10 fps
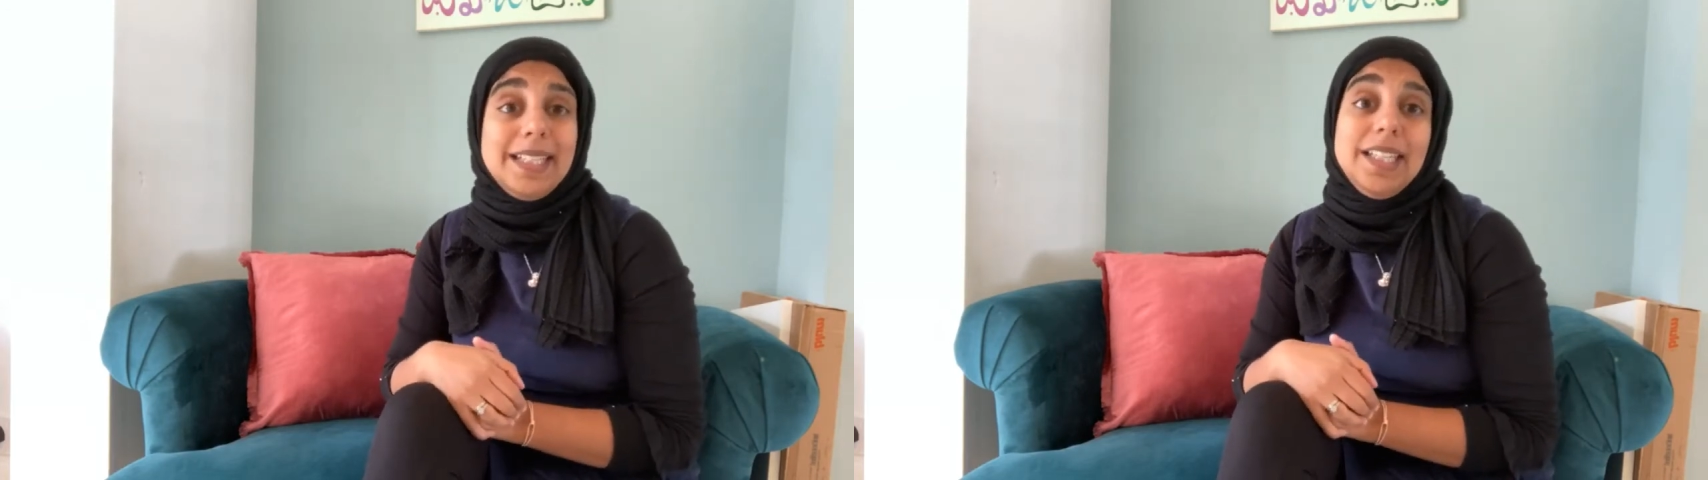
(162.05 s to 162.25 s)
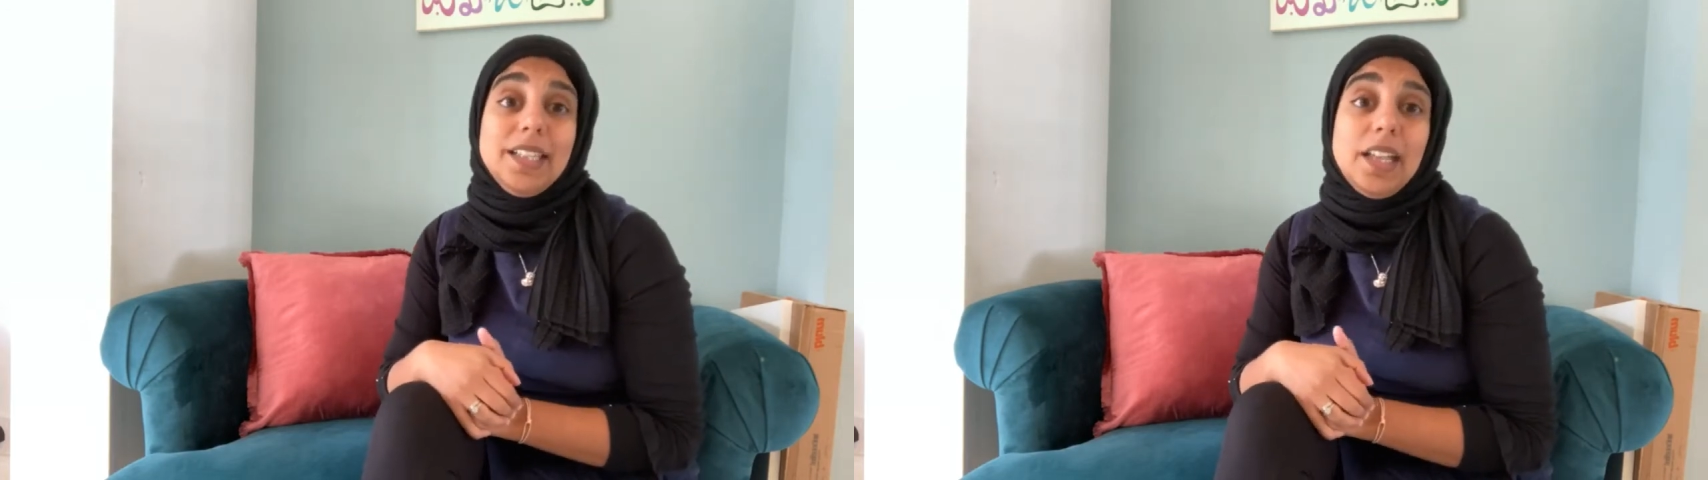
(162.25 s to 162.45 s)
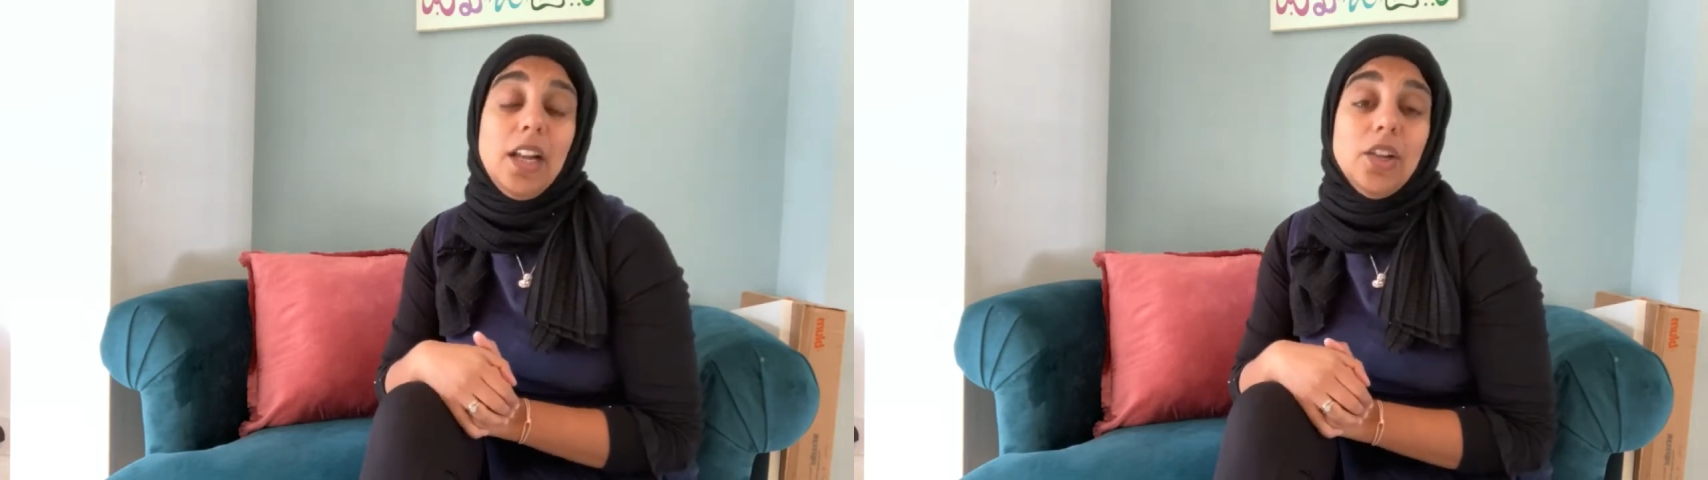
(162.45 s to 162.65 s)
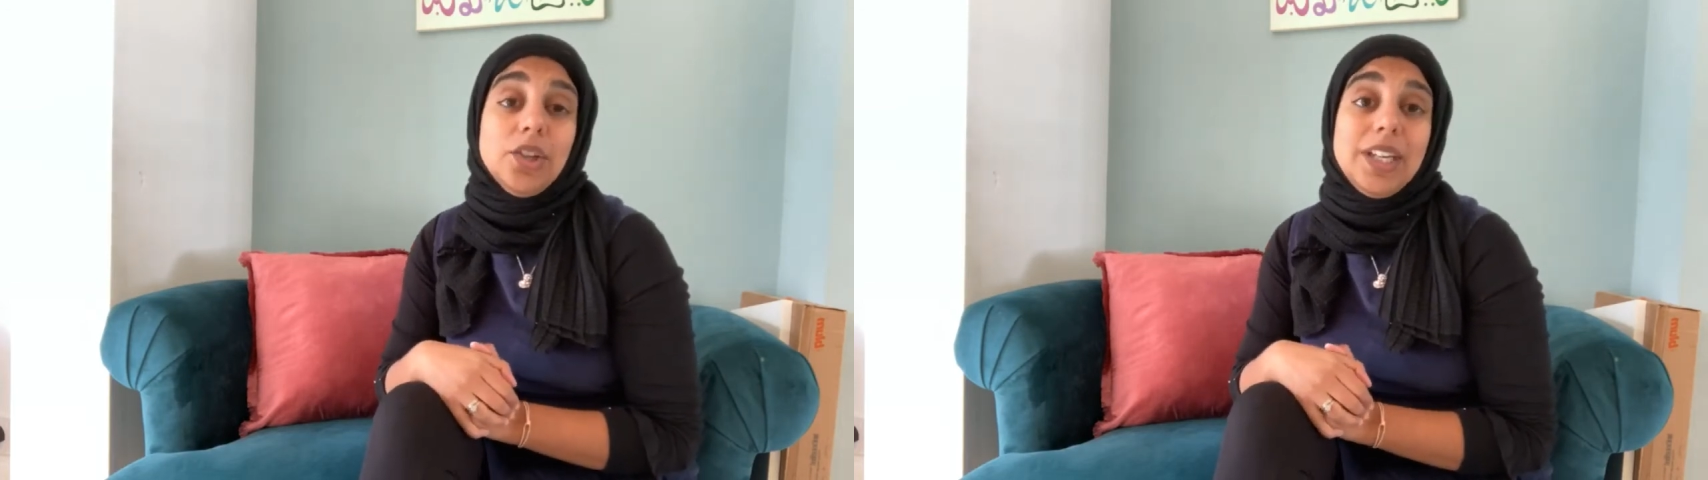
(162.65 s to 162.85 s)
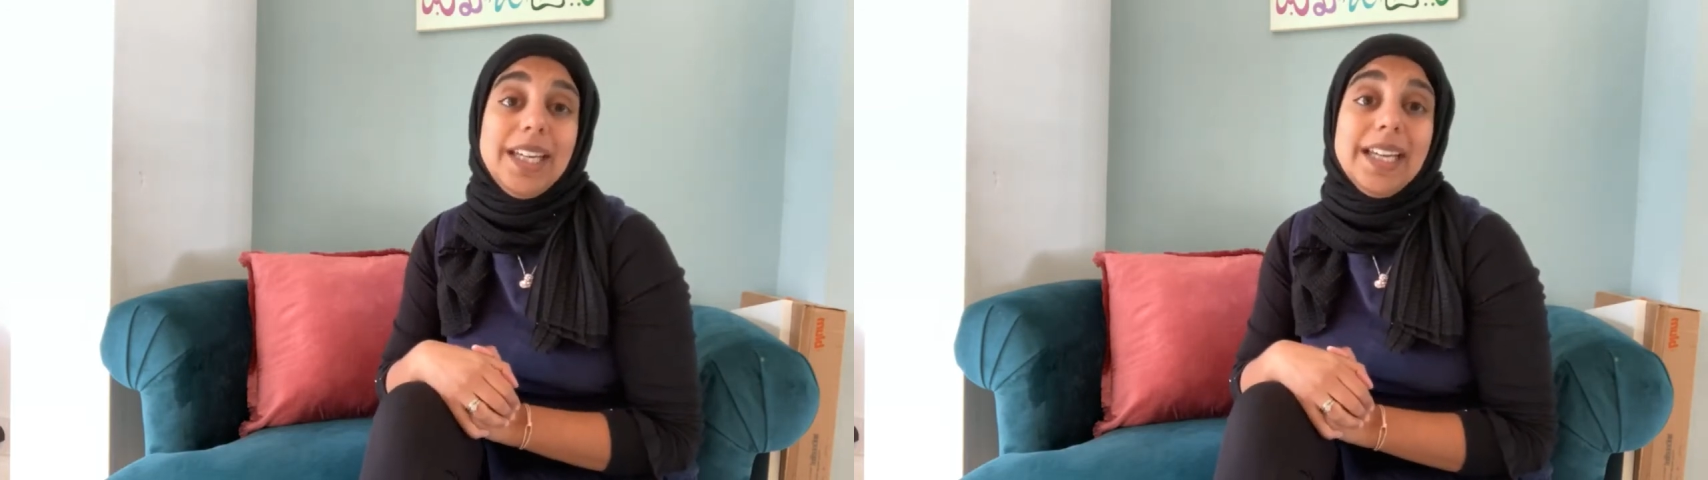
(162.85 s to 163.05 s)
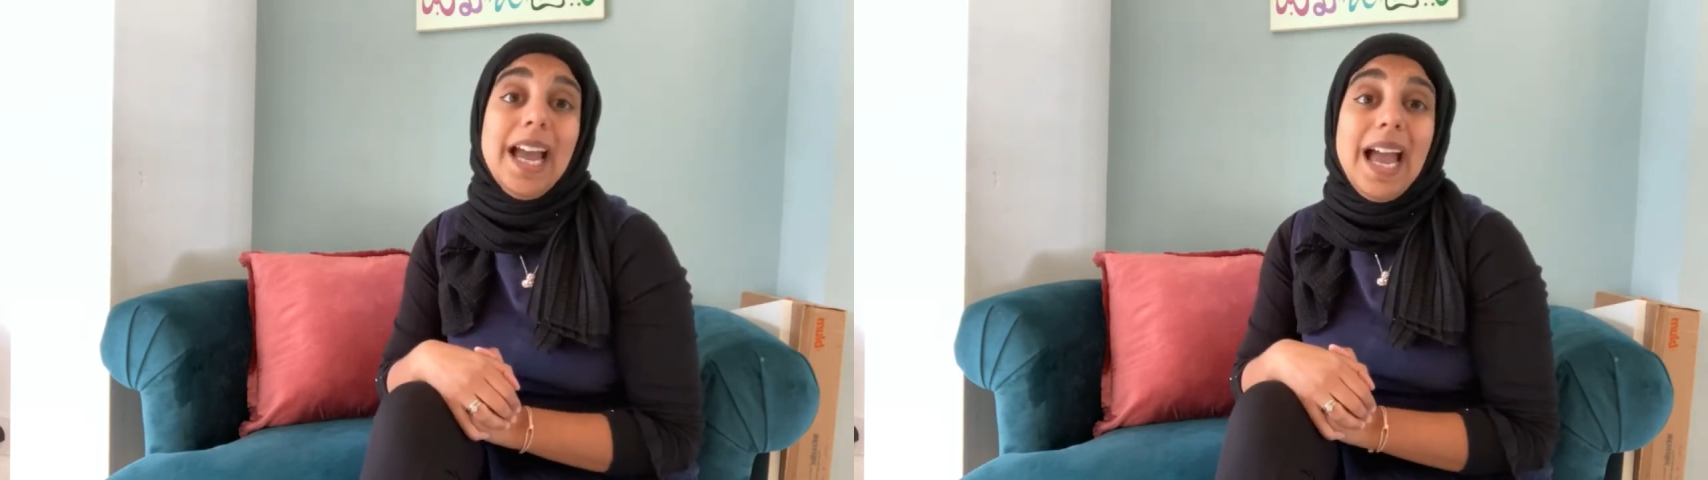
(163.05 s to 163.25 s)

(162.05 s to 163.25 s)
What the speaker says: is looking